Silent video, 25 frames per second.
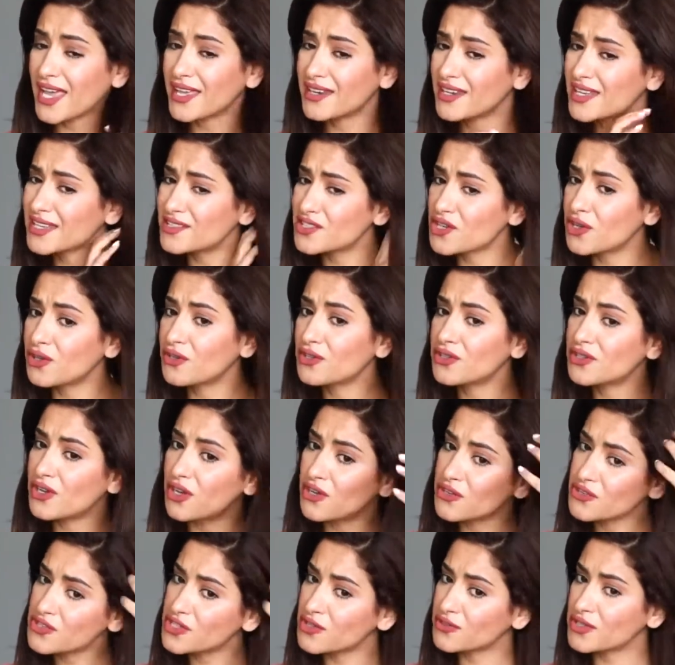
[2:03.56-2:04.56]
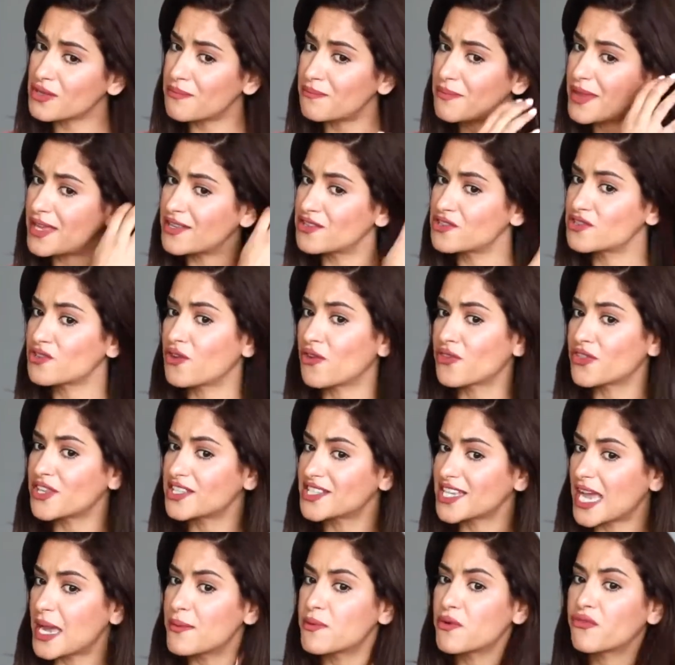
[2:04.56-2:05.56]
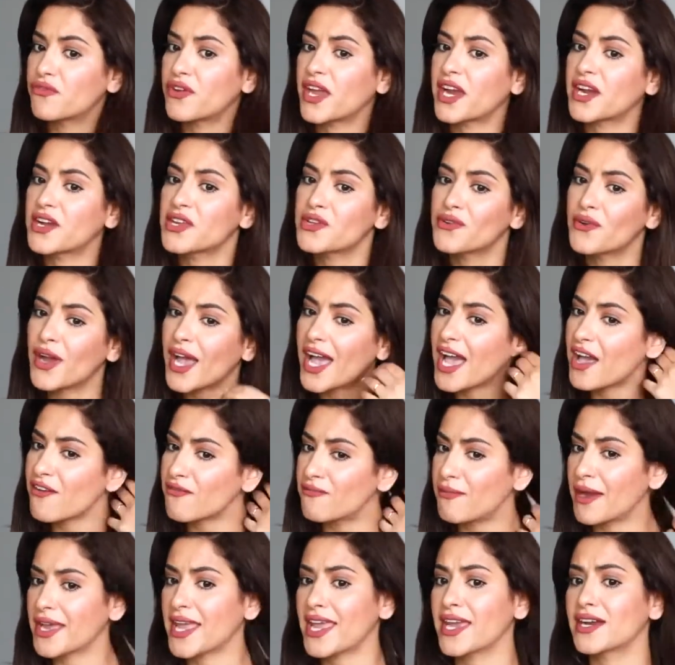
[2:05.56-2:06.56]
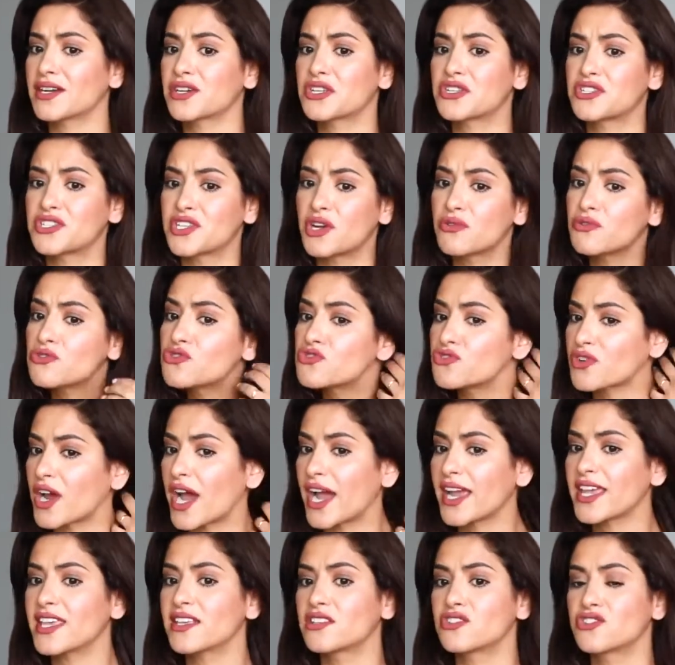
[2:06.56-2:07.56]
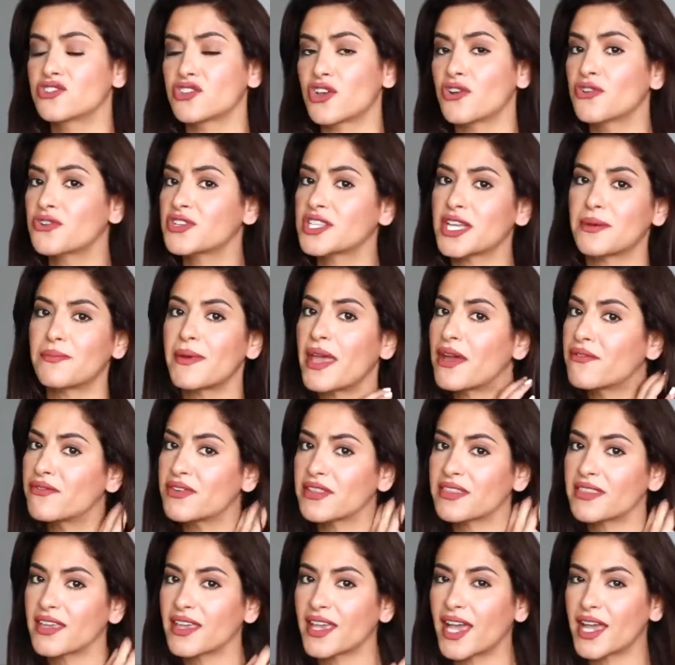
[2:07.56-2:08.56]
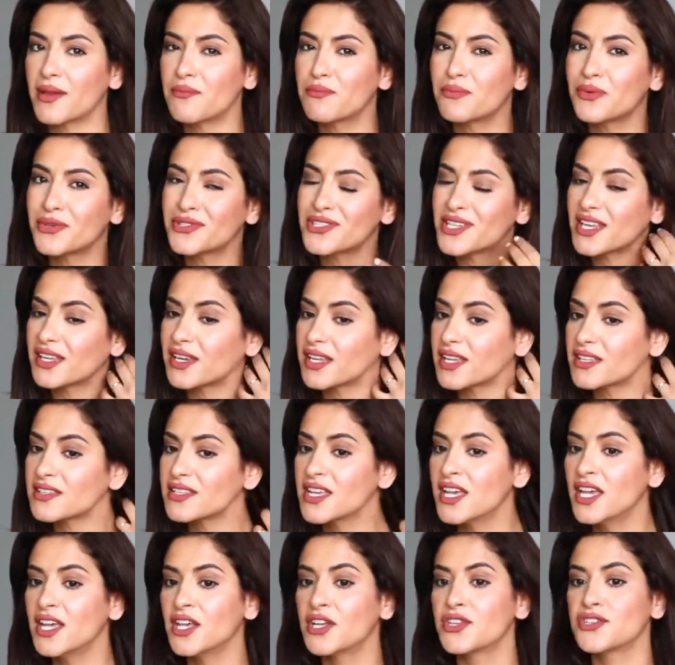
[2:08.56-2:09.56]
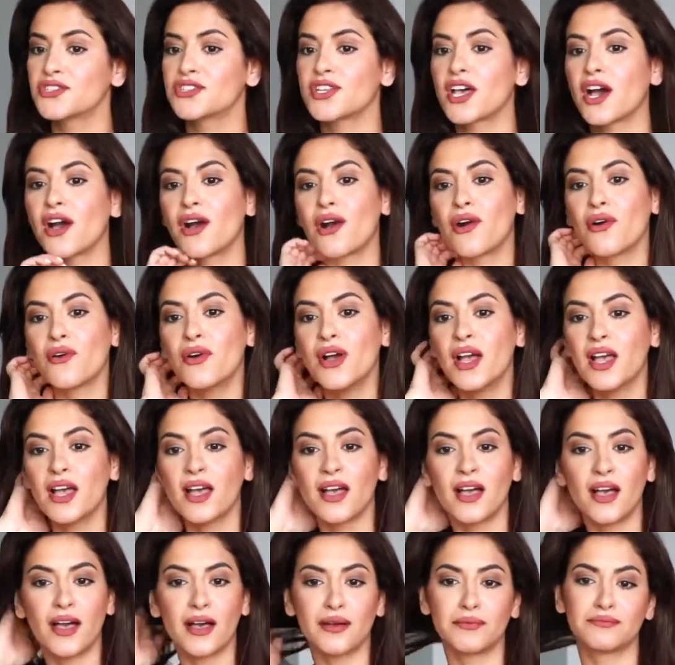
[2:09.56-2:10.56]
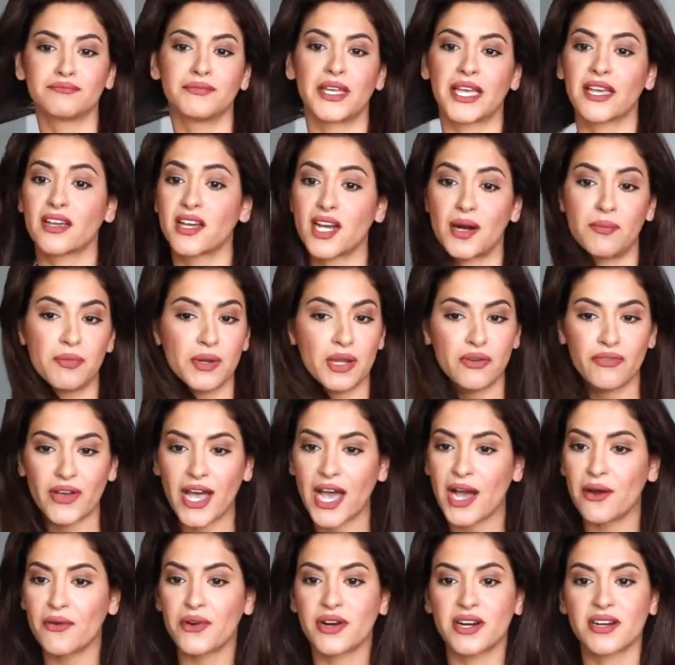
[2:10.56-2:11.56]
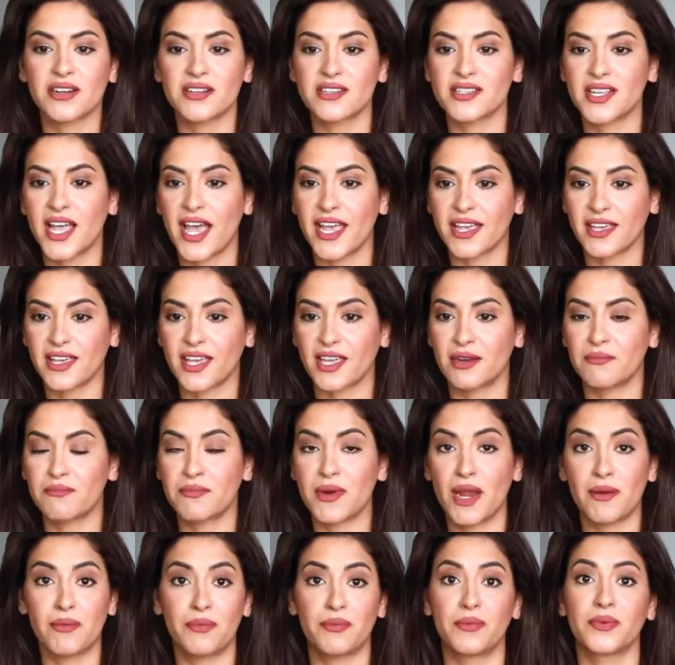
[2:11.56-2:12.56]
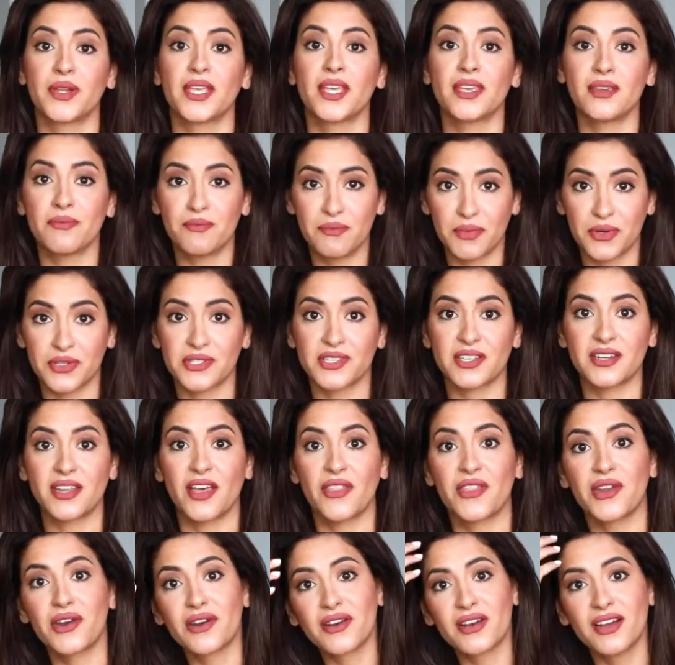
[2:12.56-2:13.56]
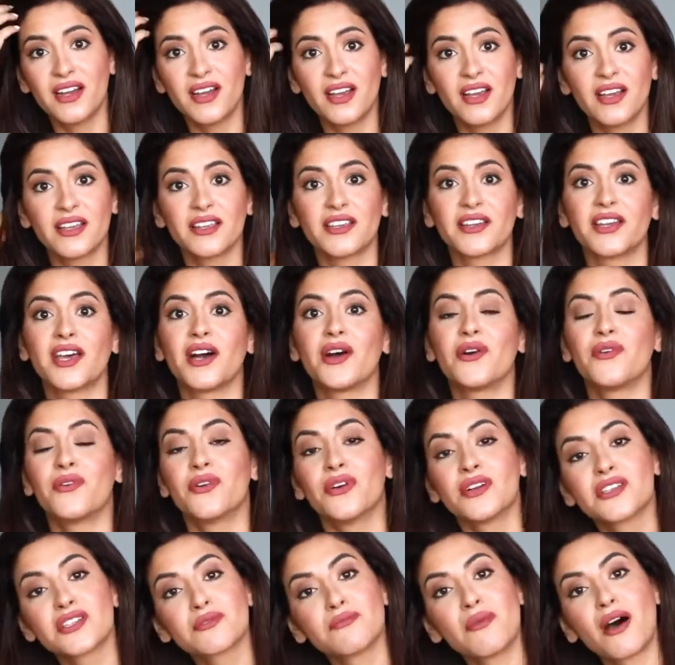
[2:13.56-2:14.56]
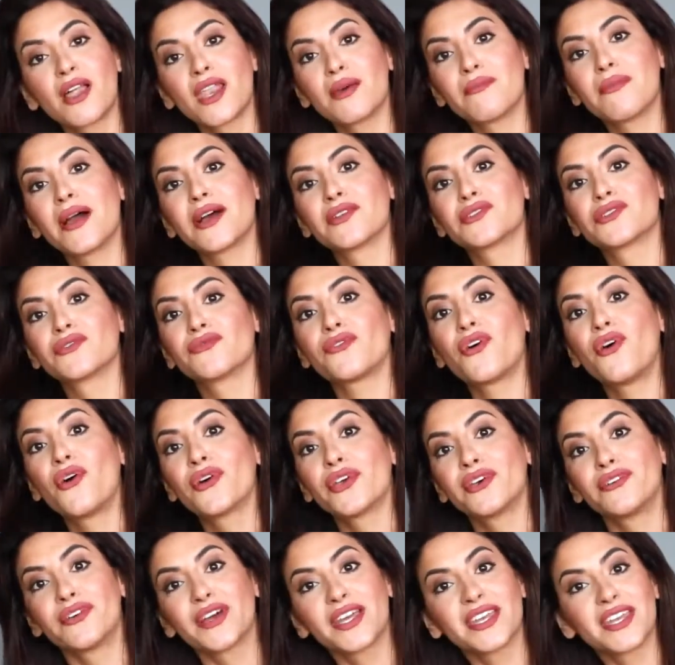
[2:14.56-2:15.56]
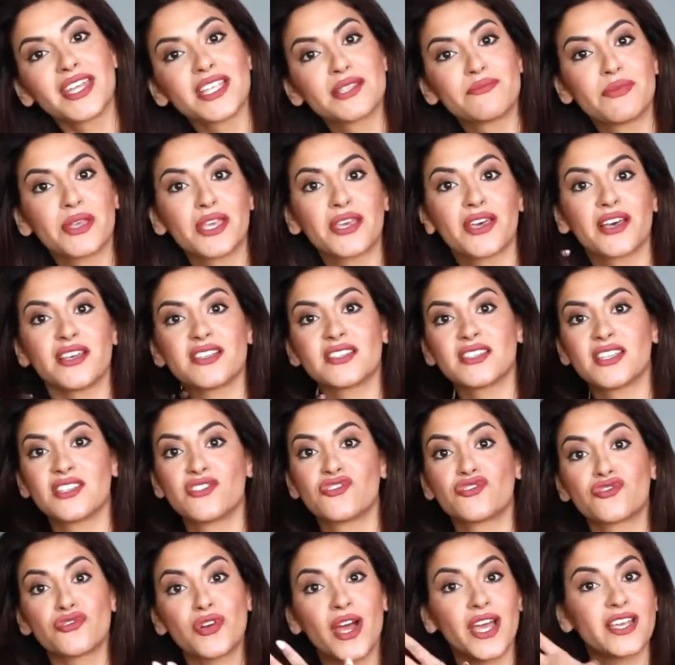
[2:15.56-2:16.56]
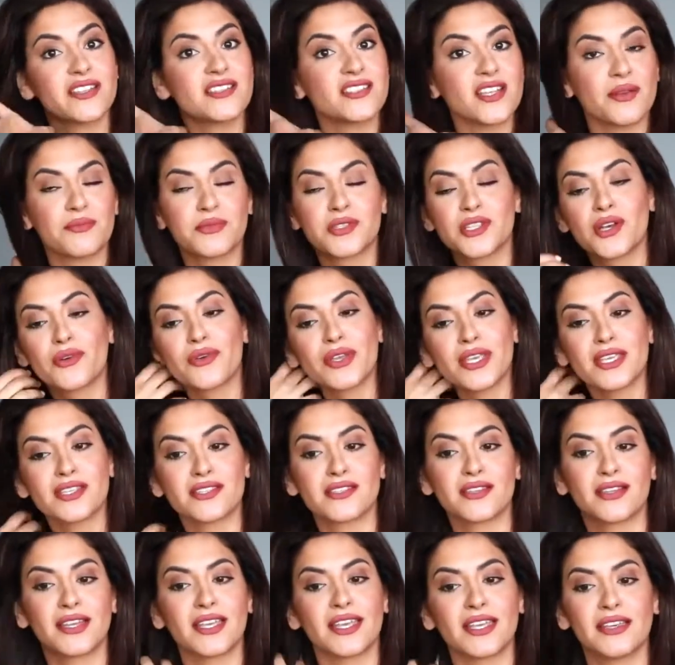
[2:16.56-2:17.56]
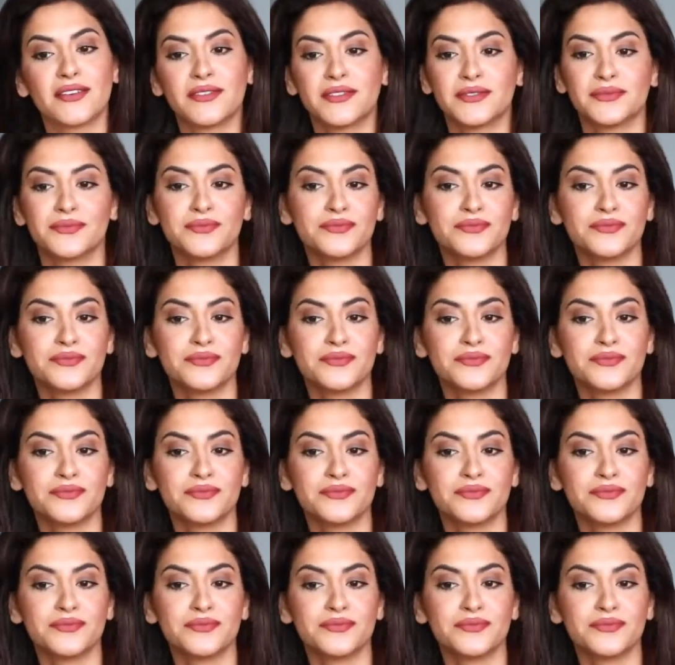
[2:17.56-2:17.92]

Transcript: And it also depends on the type of hair you have. My hair is so dry, it soaks up everything I put in it. So in a couple of hours I can probably put another, you know, small amount of oil in it because it dries up so easily.